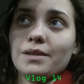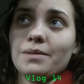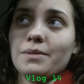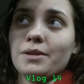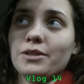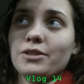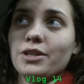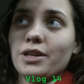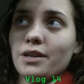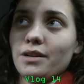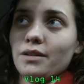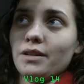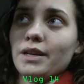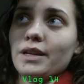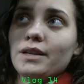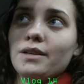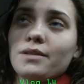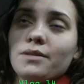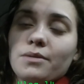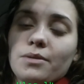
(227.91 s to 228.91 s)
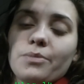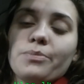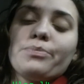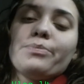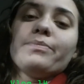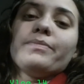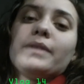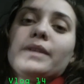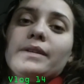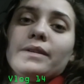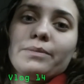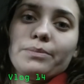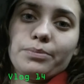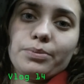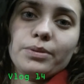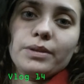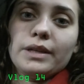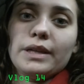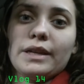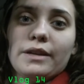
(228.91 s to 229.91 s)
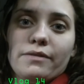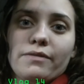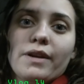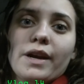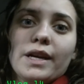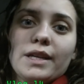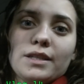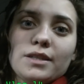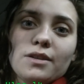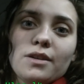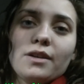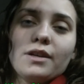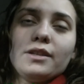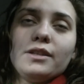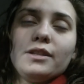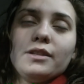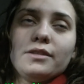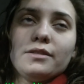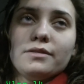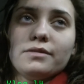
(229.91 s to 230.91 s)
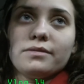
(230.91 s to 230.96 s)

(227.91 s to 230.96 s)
I'm not trying to, like, put advice on you,